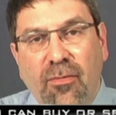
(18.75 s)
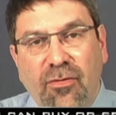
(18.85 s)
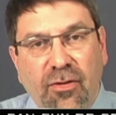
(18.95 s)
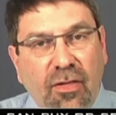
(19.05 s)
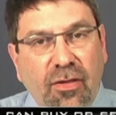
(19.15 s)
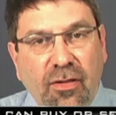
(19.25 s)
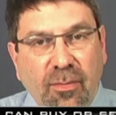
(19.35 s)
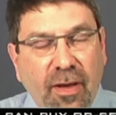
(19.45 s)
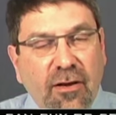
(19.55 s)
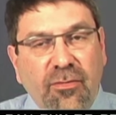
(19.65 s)
there's nothing in the
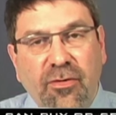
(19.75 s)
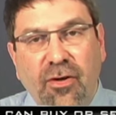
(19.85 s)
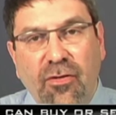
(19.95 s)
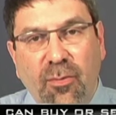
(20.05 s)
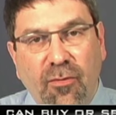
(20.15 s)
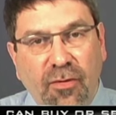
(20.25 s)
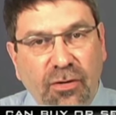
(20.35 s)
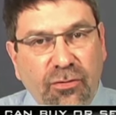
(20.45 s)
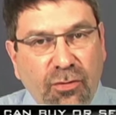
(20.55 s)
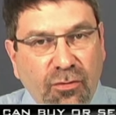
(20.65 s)
bankruptcy code that
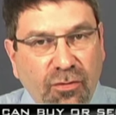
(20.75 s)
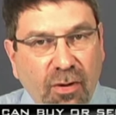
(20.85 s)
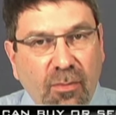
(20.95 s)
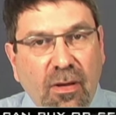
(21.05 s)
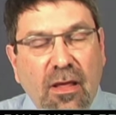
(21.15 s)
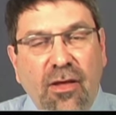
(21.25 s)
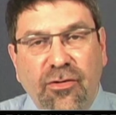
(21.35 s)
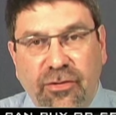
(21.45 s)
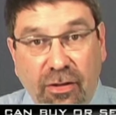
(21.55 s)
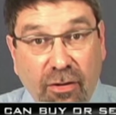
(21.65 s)
prevents you from
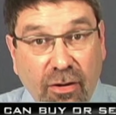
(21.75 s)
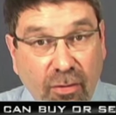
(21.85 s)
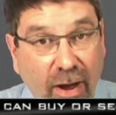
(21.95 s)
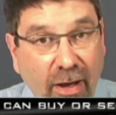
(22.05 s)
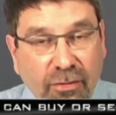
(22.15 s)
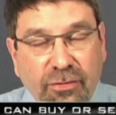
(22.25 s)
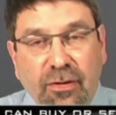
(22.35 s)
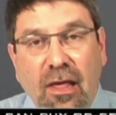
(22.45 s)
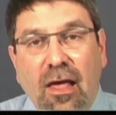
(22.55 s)
selling your house